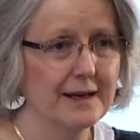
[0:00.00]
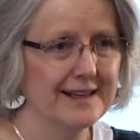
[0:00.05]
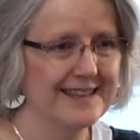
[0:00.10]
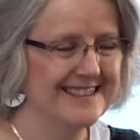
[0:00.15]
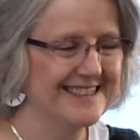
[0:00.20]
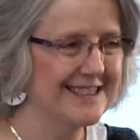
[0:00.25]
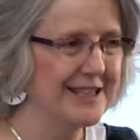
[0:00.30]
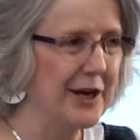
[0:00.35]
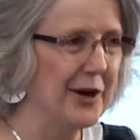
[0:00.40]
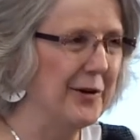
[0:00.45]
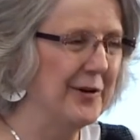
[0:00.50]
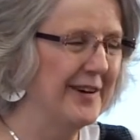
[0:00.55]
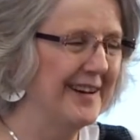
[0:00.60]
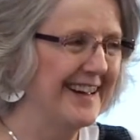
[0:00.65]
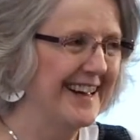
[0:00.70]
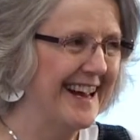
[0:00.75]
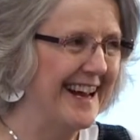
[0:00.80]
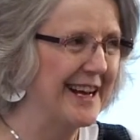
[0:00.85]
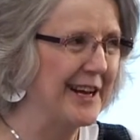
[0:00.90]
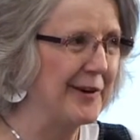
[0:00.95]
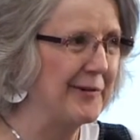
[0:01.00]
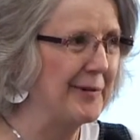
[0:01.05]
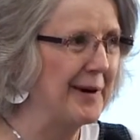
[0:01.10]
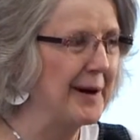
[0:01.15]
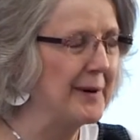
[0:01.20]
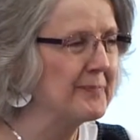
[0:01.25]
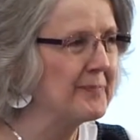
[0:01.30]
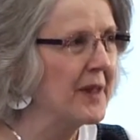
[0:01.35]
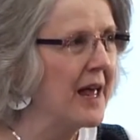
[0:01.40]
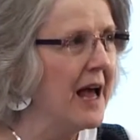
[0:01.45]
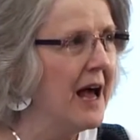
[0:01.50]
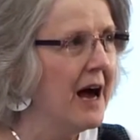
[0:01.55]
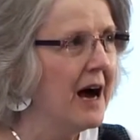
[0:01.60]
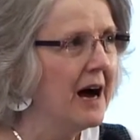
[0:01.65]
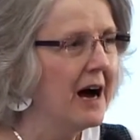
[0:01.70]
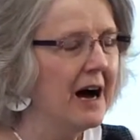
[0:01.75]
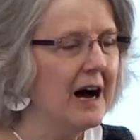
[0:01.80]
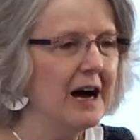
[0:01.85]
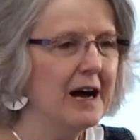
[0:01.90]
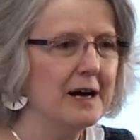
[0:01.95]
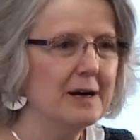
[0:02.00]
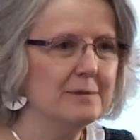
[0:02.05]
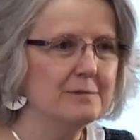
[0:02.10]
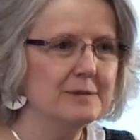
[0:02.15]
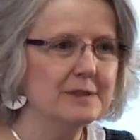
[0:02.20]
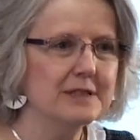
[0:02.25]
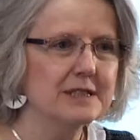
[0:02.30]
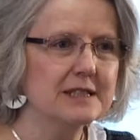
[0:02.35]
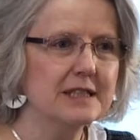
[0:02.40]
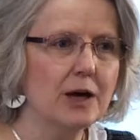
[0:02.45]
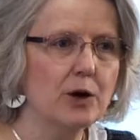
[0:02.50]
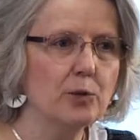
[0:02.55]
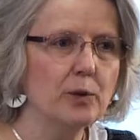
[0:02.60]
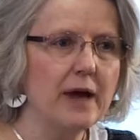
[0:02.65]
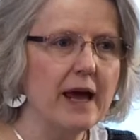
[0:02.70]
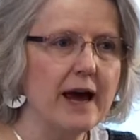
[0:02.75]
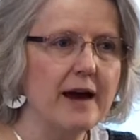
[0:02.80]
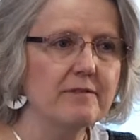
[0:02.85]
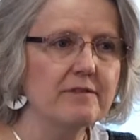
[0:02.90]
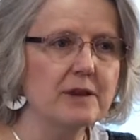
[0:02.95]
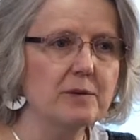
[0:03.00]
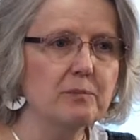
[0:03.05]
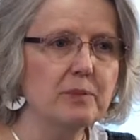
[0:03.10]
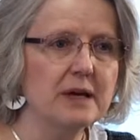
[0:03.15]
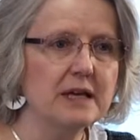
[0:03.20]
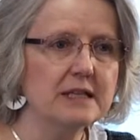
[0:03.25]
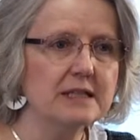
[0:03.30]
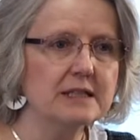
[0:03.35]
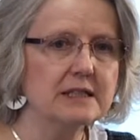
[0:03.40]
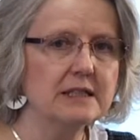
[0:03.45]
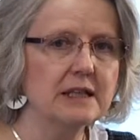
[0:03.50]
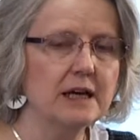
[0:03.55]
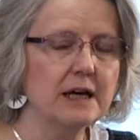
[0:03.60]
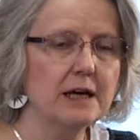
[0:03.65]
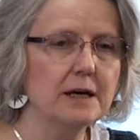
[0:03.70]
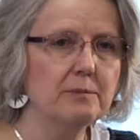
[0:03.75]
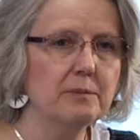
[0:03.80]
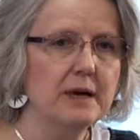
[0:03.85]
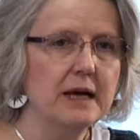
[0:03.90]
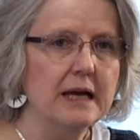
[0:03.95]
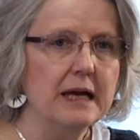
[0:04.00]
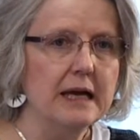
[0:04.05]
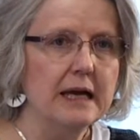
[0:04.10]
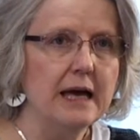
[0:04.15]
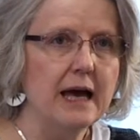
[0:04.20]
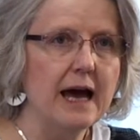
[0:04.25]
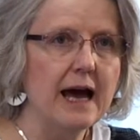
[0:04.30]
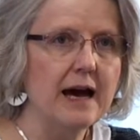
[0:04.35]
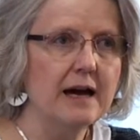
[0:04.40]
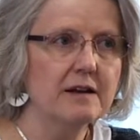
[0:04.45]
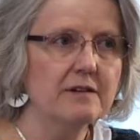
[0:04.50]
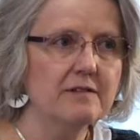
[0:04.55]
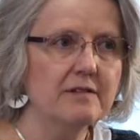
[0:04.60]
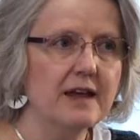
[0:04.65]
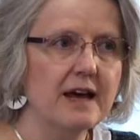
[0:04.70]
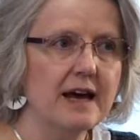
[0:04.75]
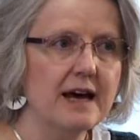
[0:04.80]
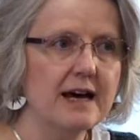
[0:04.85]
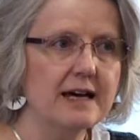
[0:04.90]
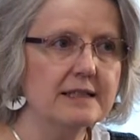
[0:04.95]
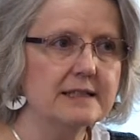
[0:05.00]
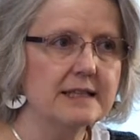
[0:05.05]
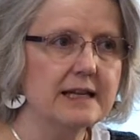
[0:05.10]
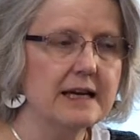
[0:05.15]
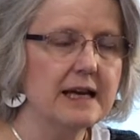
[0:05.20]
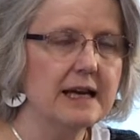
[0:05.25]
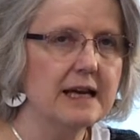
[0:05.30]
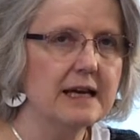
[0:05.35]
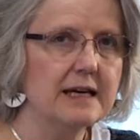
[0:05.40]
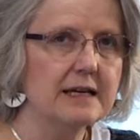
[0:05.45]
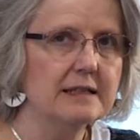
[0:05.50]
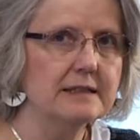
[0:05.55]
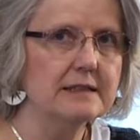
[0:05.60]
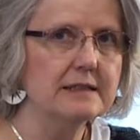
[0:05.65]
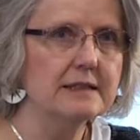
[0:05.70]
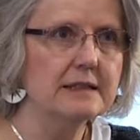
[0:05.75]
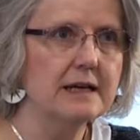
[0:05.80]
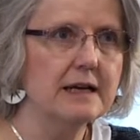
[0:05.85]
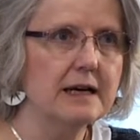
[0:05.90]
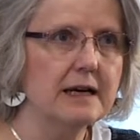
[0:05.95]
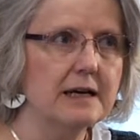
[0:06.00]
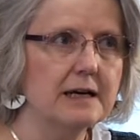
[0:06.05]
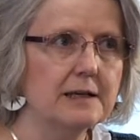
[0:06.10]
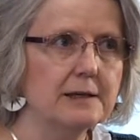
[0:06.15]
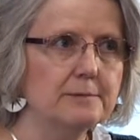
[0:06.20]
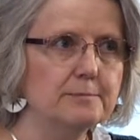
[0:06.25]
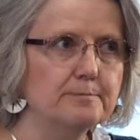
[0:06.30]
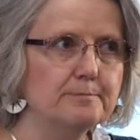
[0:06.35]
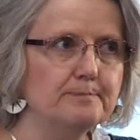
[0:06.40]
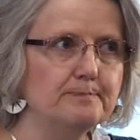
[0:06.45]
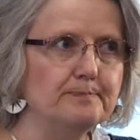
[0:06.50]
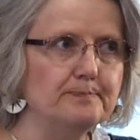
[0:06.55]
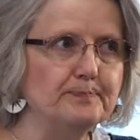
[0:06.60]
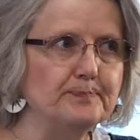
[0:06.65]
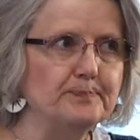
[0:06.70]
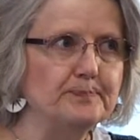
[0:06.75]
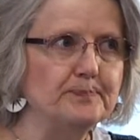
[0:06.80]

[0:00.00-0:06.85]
So, anyway, um, so we have the PEAC Club out of that, and um,